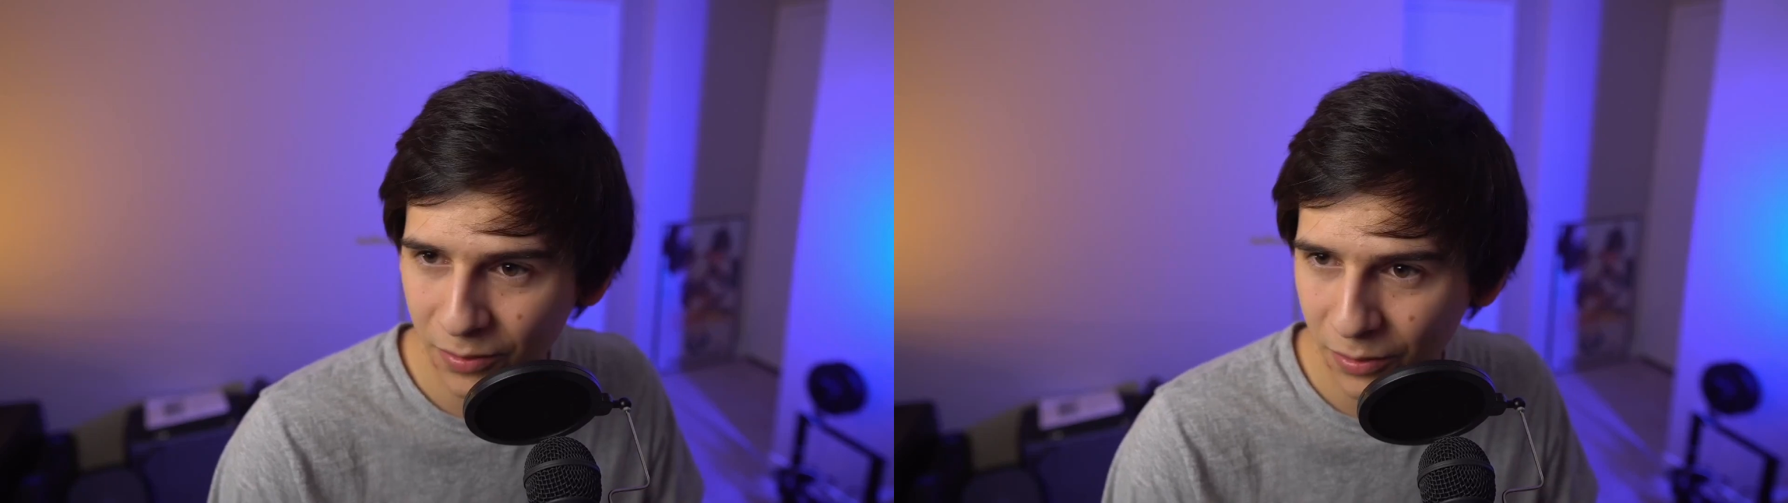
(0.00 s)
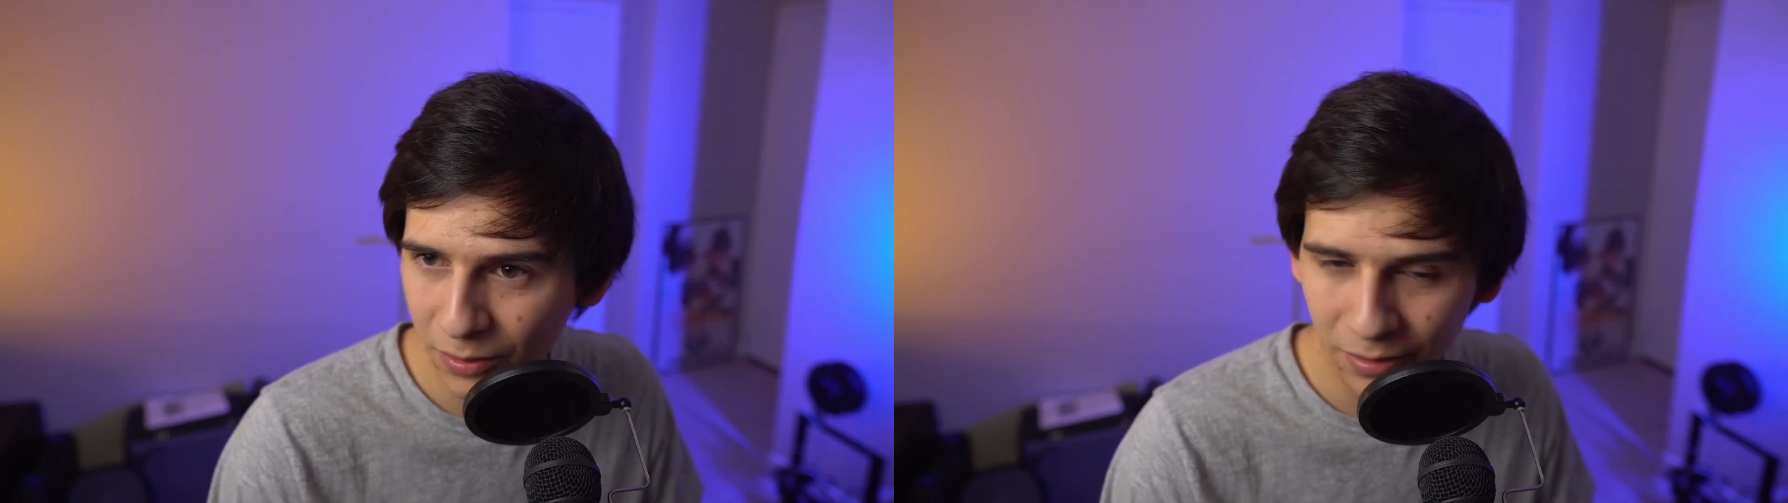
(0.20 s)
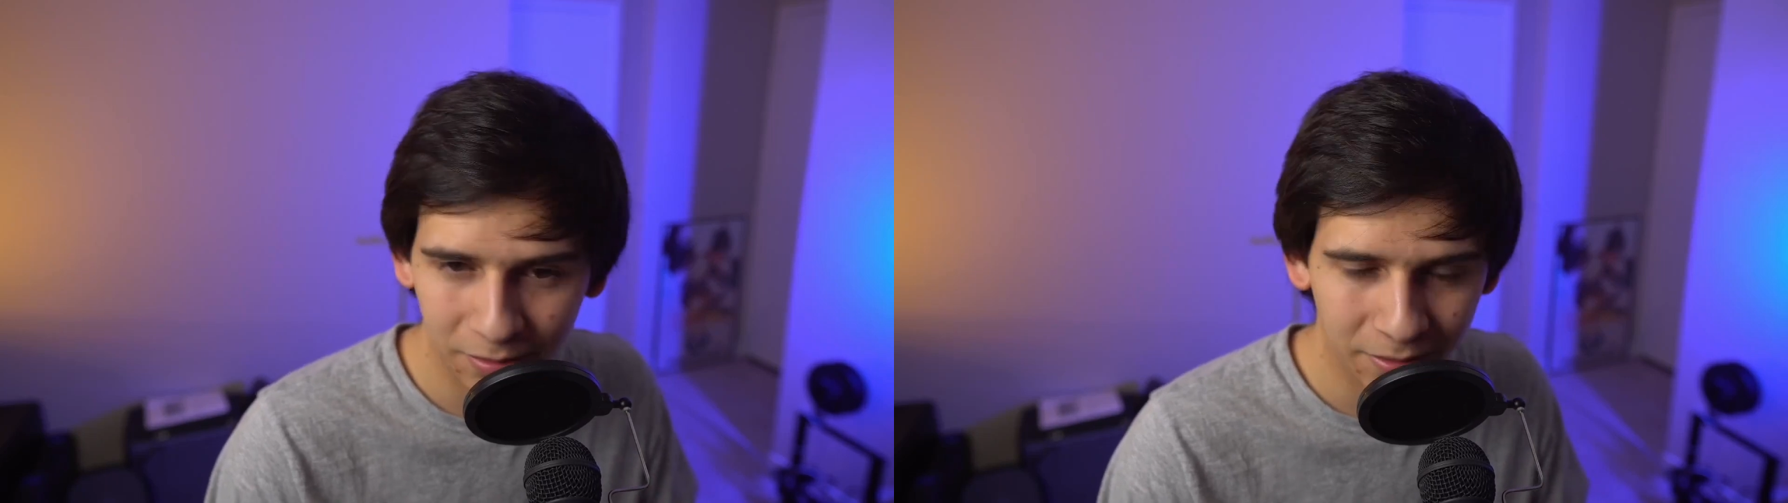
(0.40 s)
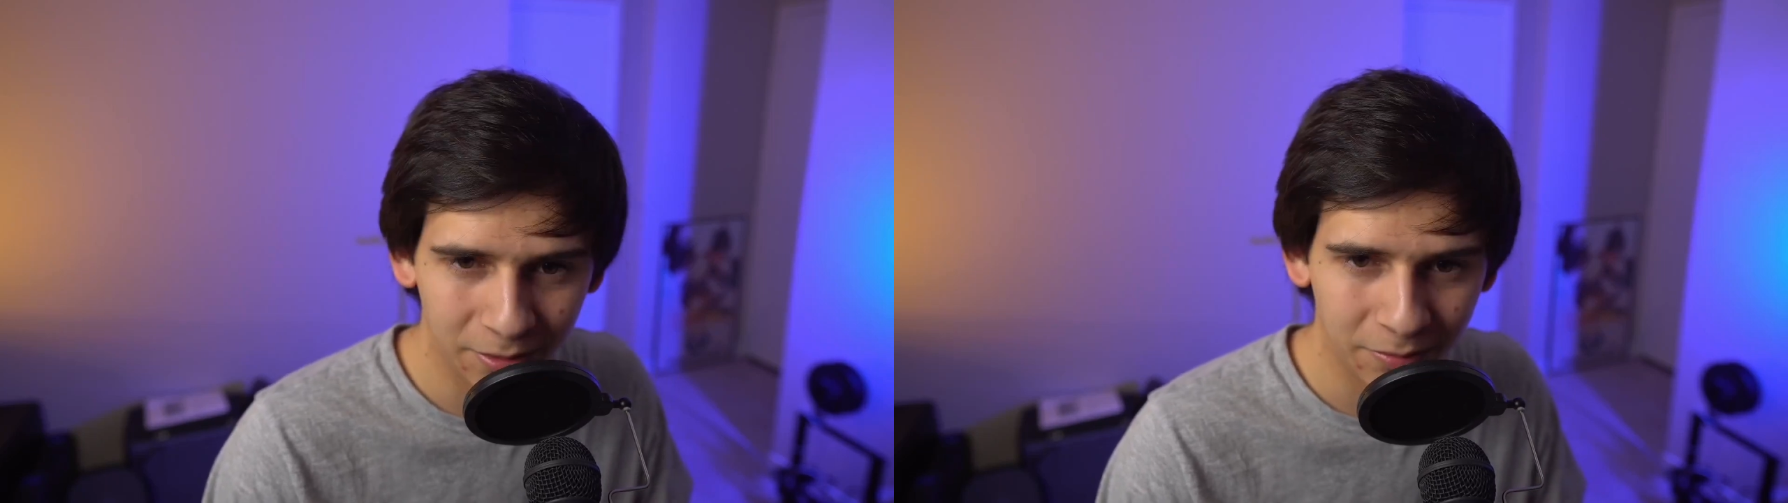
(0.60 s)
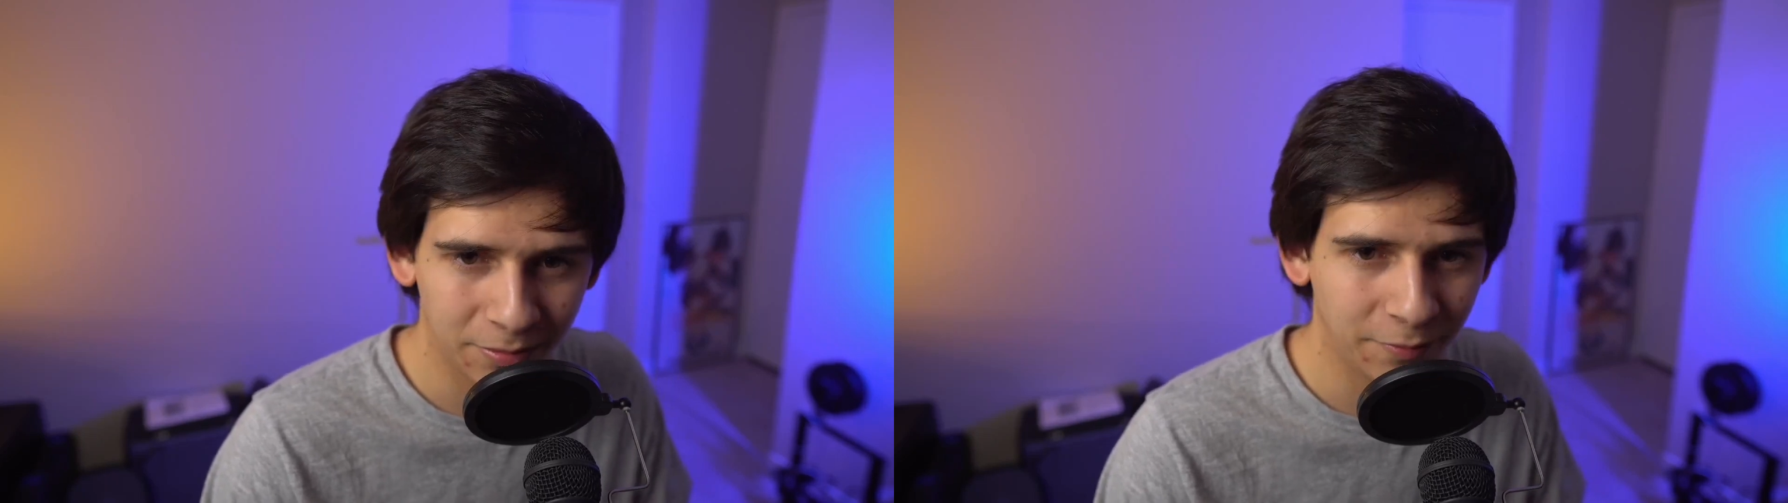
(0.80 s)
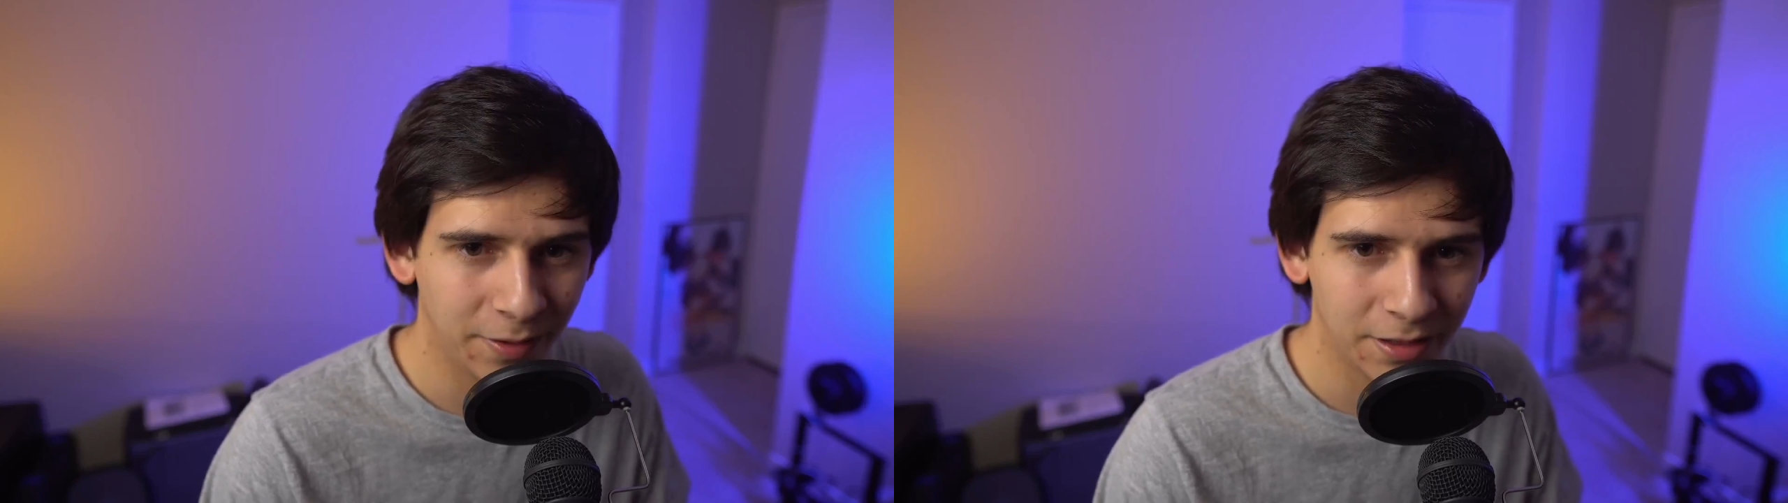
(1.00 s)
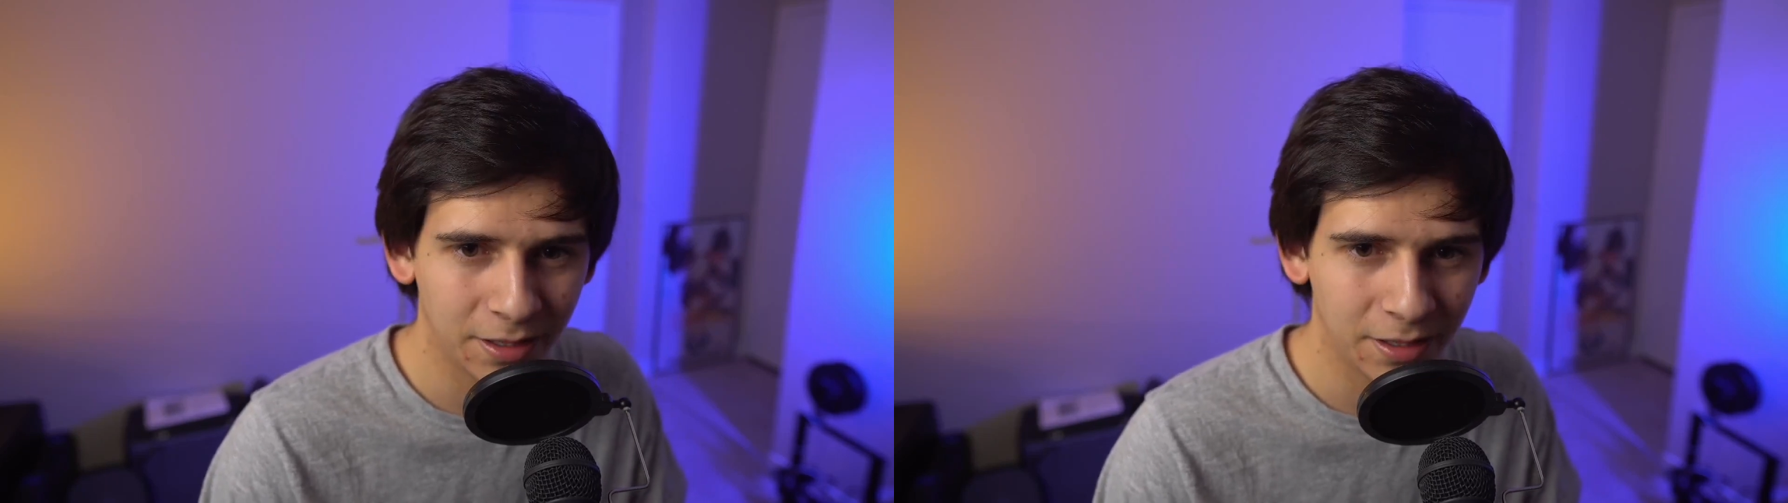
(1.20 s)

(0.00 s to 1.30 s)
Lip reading: or the fact